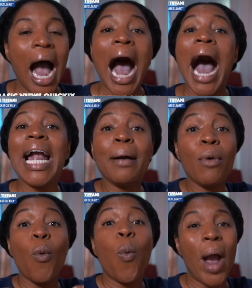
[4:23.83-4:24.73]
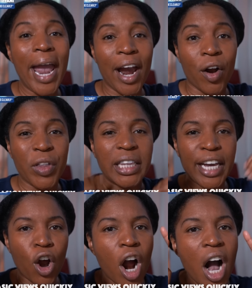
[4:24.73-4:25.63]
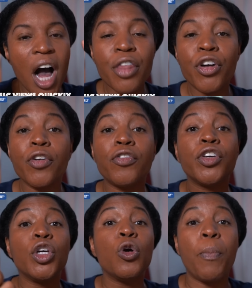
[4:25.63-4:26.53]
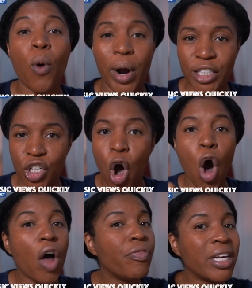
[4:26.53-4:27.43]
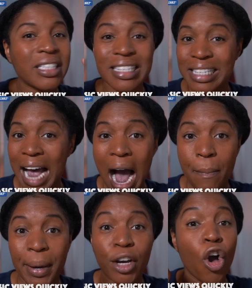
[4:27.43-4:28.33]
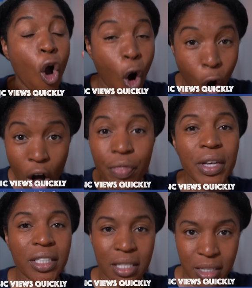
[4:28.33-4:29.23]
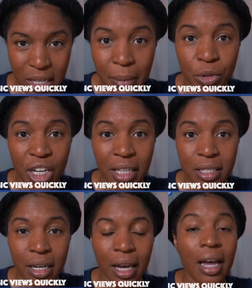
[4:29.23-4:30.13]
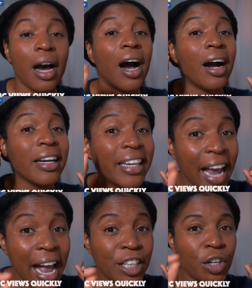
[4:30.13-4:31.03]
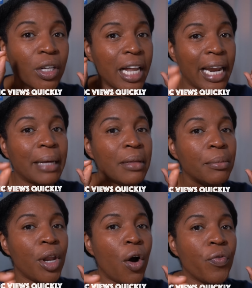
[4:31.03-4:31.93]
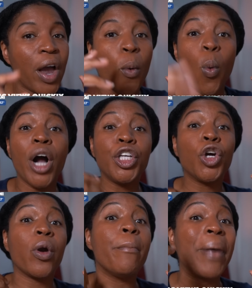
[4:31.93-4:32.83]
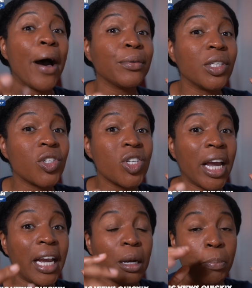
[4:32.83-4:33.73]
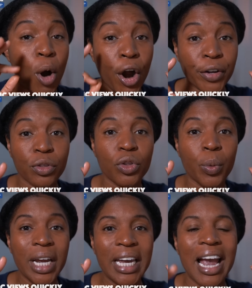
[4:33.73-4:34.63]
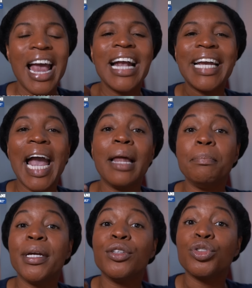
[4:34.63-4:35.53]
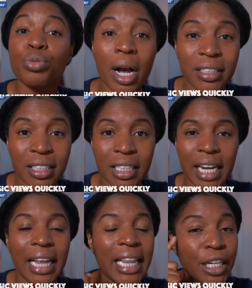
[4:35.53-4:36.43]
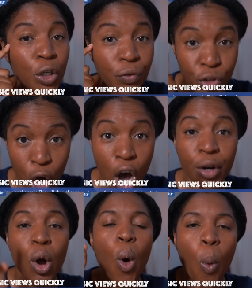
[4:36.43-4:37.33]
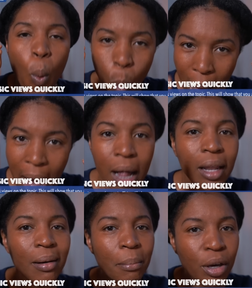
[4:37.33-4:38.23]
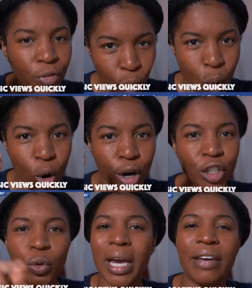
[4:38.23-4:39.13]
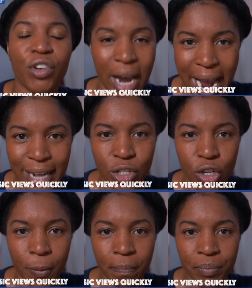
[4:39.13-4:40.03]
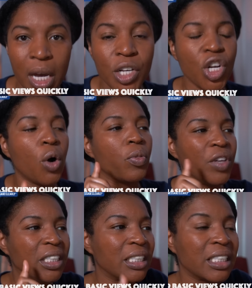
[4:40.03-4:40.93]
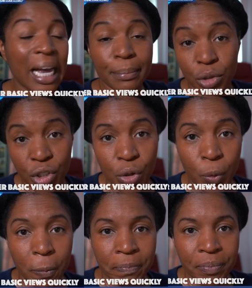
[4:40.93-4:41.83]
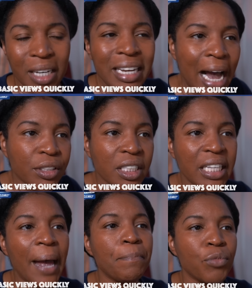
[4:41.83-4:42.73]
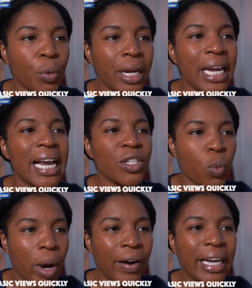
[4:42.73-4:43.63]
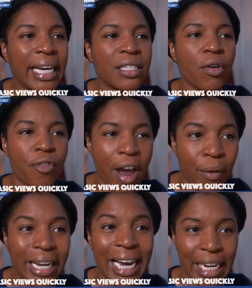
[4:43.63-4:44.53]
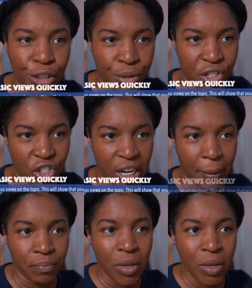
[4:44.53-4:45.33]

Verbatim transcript: I am aware that there are other viewpoints on this topic, on this subject. Again, you're letting them know that what you're about to say in part three can be trusted and that you've thought well before you gave your answer. So, this is step two. Now, step three is where it gets very interesting.